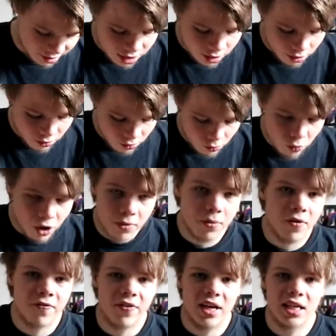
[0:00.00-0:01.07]
So where
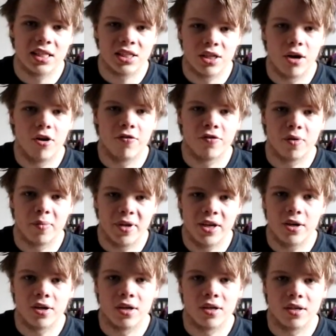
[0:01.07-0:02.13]
will things go from
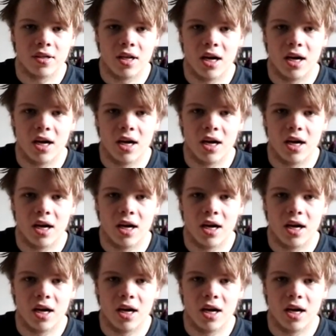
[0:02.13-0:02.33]
here?